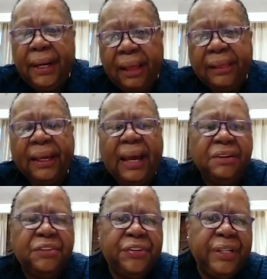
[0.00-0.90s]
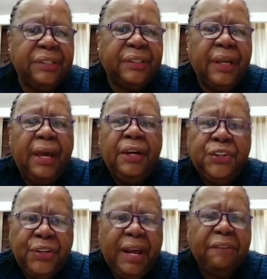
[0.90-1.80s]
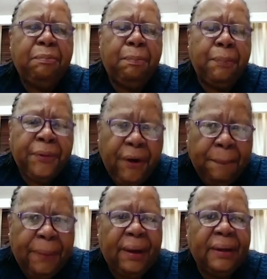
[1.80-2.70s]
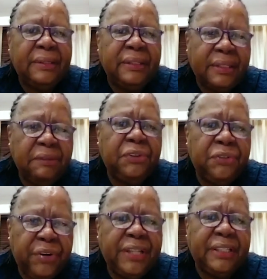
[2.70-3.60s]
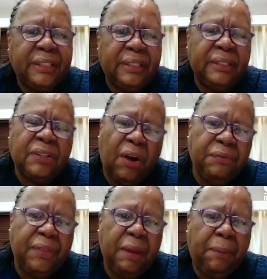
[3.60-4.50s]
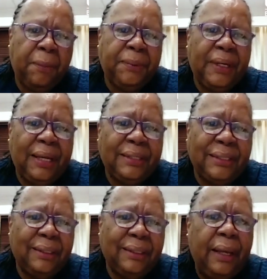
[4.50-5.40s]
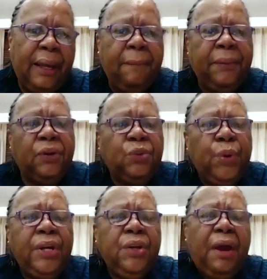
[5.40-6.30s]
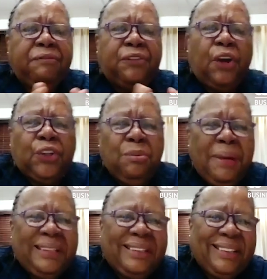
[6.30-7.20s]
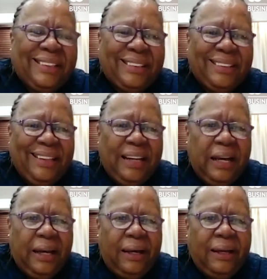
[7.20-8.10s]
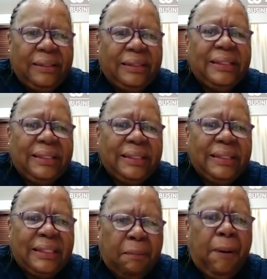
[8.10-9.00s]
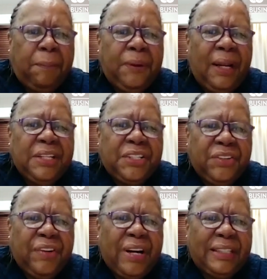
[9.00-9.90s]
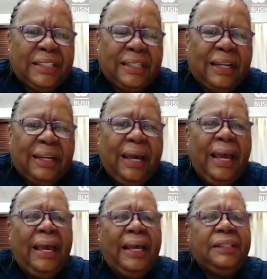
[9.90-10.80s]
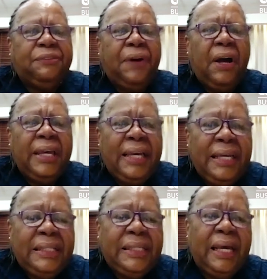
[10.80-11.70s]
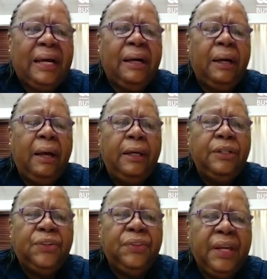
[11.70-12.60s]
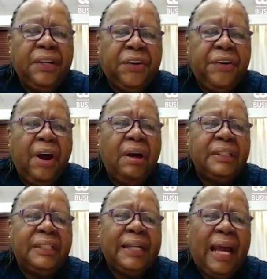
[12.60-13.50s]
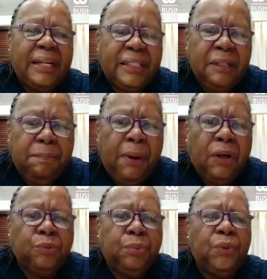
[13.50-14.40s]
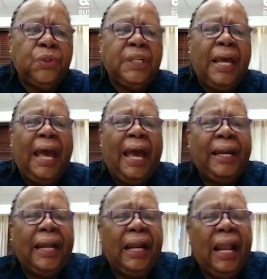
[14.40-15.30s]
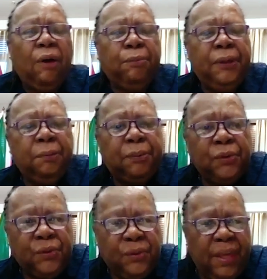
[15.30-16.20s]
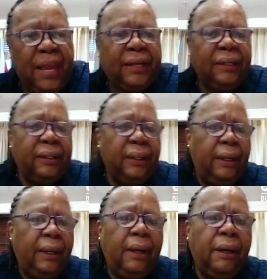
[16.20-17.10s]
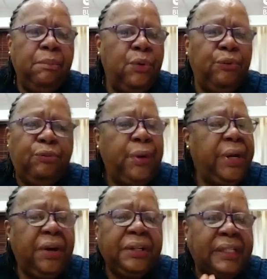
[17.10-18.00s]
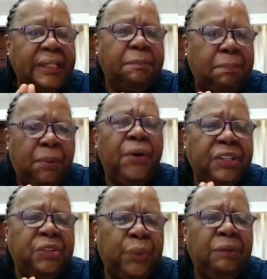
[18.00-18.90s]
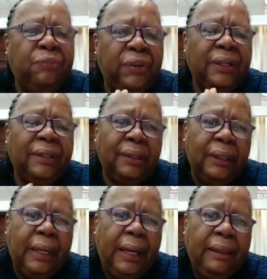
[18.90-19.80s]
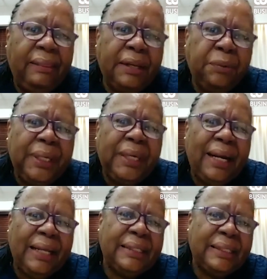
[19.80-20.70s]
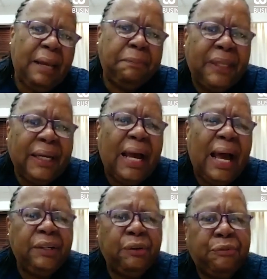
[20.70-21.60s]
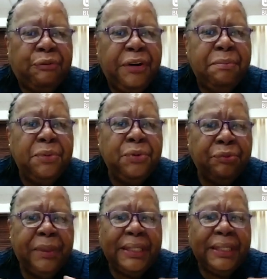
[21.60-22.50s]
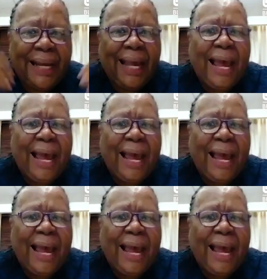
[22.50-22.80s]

and other countries should have proper civil registers of their population. Because when you have documented citizens, a population register, it's far easier to then grant a national passport and allow people to then move. We're not at a point, we feel, that we can accept the kind of free movement